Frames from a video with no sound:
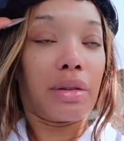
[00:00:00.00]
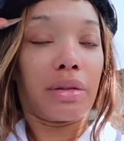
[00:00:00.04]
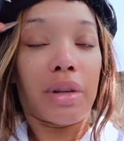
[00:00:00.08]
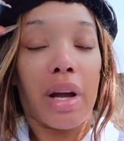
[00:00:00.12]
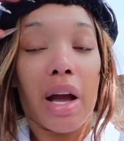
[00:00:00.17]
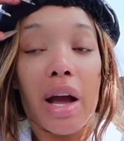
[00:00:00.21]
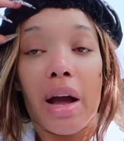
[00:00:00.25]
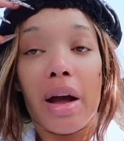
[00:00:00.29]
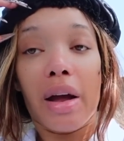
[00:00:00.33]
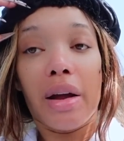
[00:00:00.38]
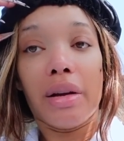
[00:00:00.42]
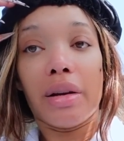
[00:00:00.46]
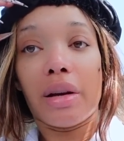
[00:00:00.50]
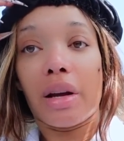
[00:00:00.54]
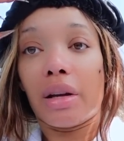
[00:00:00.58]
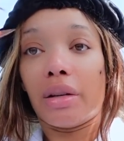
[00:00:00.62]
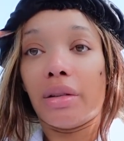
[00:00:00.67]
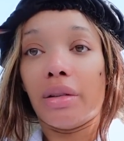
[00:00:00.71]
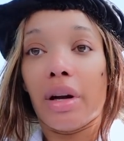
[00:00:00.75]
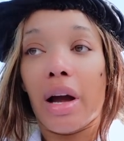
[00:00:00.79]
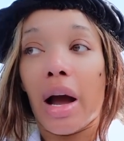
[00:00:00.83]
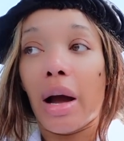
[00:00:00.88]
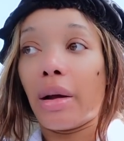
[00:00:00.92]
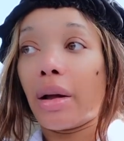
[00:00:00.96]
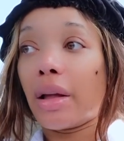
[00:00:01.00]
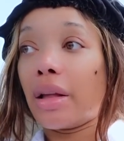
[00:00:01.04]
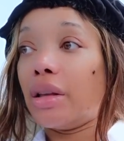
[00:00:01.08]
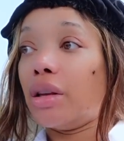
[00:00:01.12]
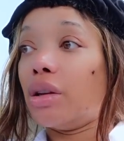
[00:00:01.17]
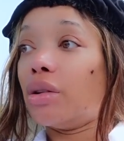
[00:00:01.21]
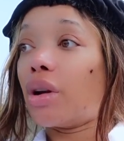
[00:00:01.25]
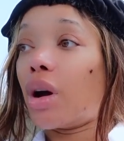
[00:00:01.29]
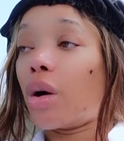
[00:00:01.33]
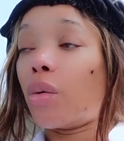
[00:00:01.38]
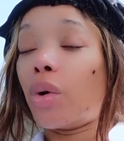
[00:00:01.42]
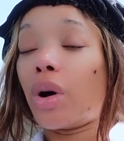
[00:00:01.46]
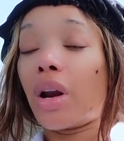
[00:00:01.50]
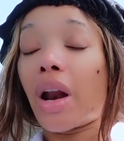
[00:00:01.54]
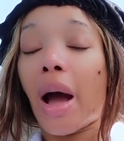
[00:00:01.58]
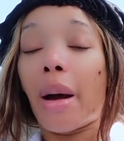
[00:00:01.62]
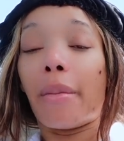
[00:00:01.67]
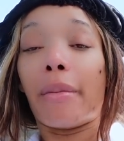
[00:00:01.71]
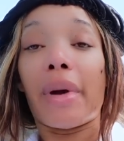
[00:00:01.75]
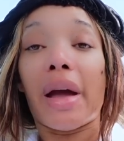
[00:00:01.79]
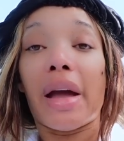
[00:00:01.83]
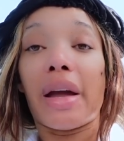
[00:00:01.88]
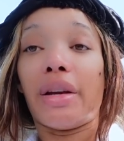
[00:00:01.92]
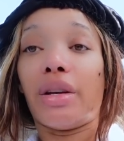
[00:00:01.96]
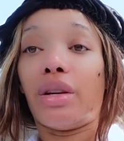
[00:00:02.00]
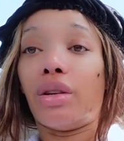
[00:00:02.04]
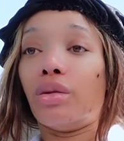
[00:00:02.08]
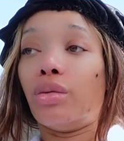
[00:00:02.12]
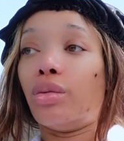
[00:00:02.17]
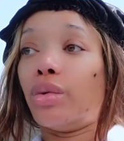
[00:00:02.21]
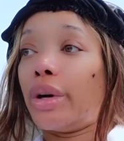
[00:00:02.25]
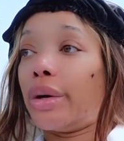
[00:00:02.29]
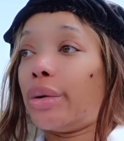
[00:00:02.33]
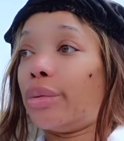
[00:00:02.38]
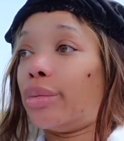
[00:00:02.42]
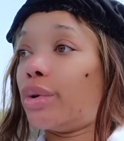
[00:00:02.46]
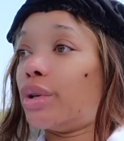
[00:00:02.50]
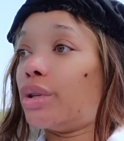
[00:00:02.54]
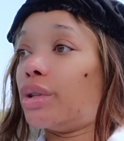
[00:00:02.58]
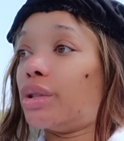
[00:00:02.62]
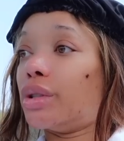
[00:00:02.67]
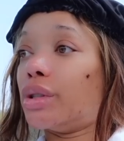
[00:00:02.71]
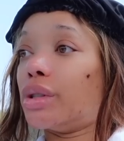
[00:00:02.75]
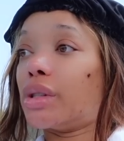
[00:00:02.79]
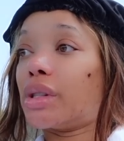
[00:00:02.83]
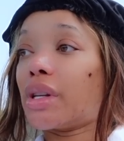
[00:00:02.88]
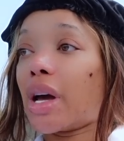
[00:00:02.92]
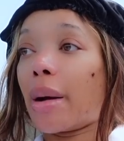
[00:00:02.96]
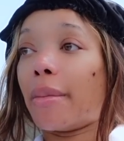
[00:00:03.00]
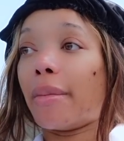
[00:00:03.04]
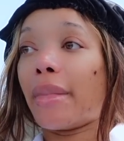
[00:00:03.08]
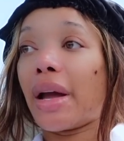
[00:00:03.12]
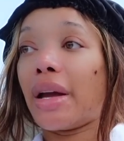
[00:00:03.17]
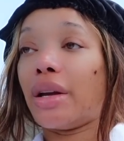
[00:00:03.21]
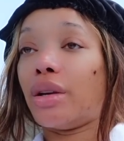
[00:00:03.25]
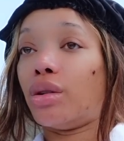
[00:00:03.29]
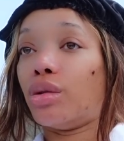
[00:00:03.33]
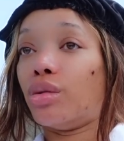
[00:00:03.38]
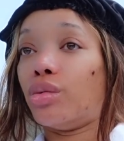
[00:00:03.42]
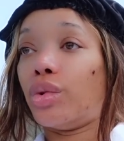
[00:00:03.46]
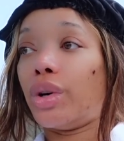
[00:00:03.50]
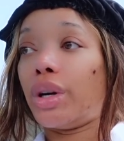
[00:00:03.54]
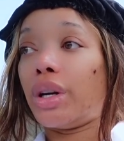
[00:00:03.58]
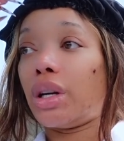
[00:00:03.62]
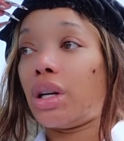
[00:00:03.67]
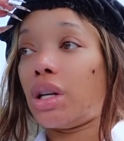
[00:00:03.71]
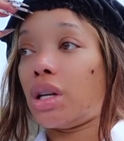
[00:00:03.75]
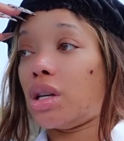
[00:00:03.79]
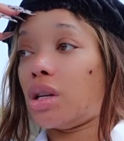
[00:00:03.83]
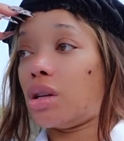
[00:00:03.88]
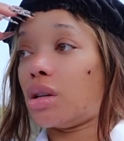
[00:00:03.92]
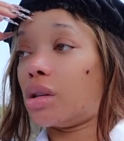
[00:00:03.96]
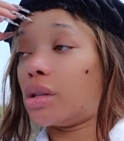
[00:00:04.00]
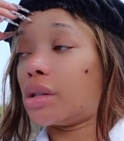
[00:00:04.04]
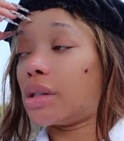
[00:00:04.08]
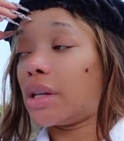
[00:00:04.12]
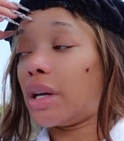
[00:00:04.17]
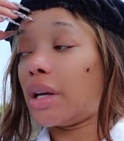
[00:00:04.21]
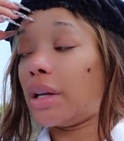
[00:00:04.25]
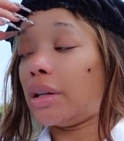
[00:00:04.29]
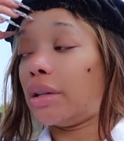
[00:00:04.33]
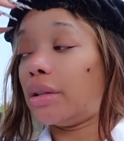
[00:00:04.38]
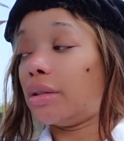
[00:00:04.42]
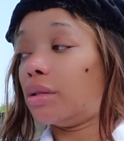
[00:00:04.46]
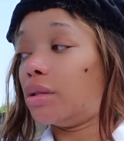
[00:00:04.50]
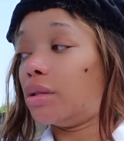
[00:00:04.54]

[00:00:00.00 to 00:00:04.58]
I know. You know what? I may do what it was. I may do what it is. It.